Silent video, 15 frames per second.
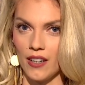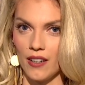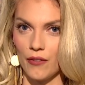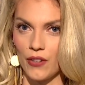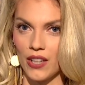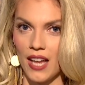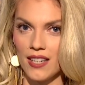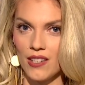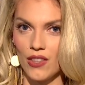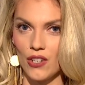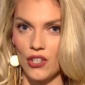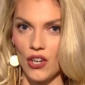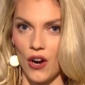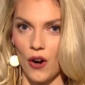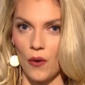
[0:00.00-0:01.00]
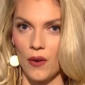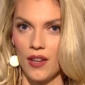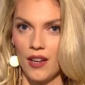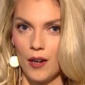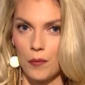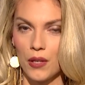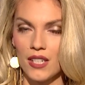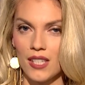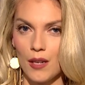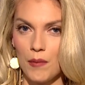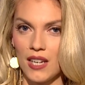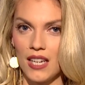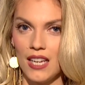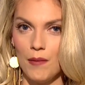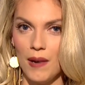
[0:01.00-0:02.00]
If you liked the show, please send me
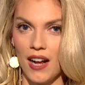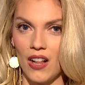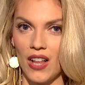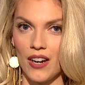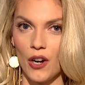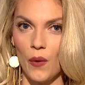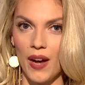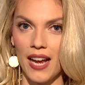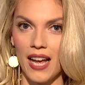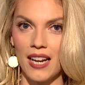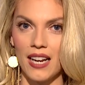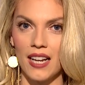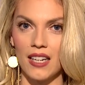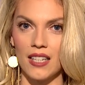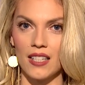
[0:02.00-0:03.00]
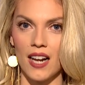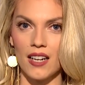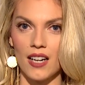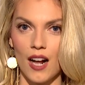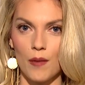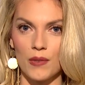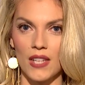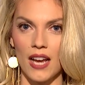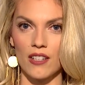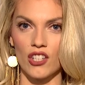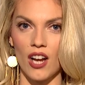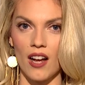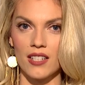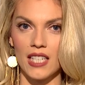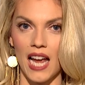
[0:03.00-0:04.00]
an email at
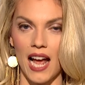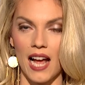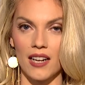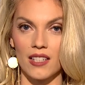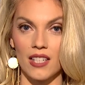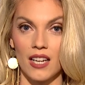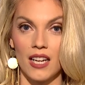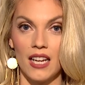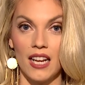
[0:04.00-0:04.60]
oann.com/contact.